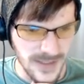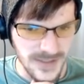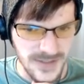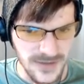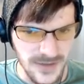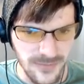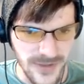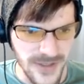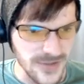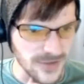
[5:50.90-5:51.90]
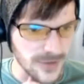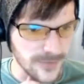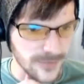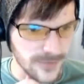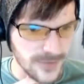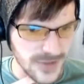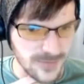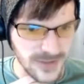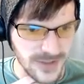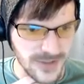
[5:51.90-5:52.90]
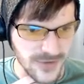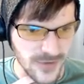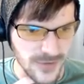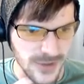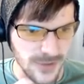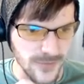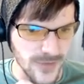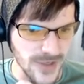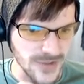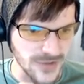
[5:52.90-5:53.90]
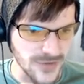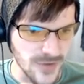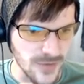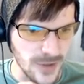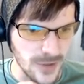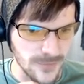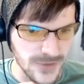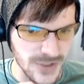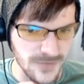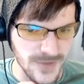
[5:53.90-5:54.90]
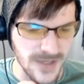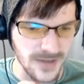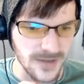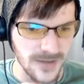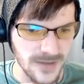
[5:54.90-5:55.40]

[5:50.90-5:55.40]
Anti-lock brakes off, stability control off, traction control off, shifting.